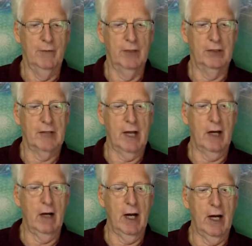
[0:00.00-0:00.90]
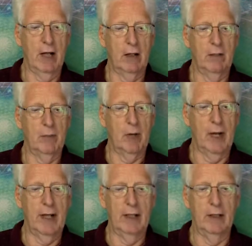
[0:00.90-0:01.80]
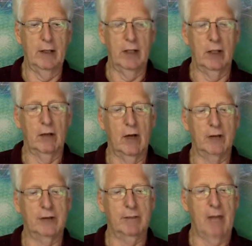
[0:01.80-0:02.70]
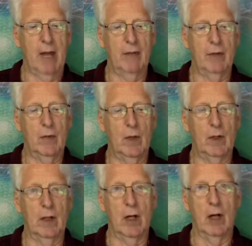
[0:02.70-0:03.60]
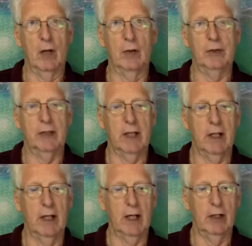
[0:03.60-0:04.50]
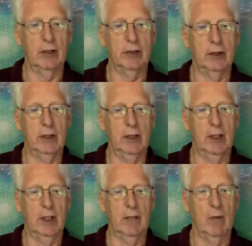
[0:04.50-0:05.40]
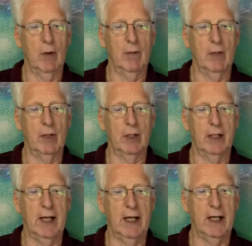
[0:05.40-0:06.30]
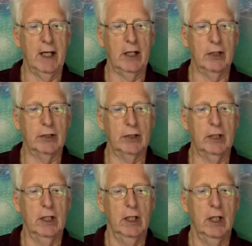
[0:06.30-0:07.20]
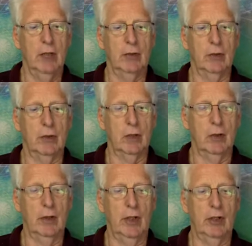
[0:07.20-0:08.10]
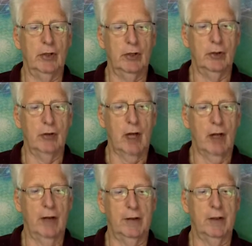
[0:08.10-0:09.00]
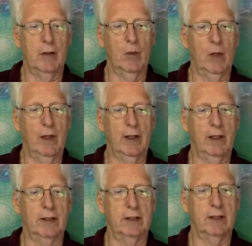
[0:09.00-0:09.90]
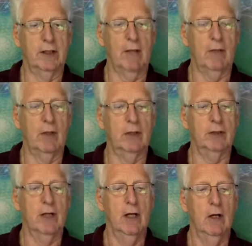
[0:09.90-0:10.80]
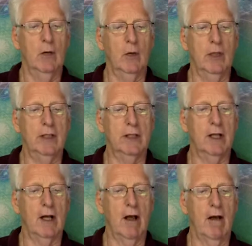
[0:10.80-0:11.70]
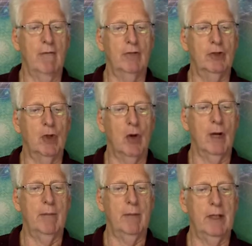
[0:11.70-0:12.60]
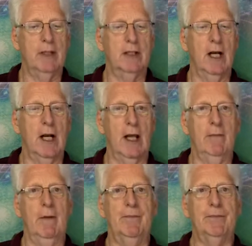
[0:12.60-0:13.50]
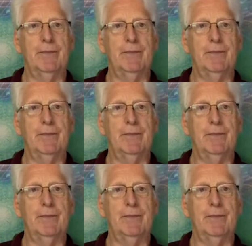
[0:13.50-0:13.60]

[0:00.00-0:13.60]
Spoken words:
Desire, anger, pride, then you cross the boundary where you're not losing any energy anymore, but you're gaining energy through courage, neutrality, willingness, acceptance, reason, love, joy, peace, and enlightenment.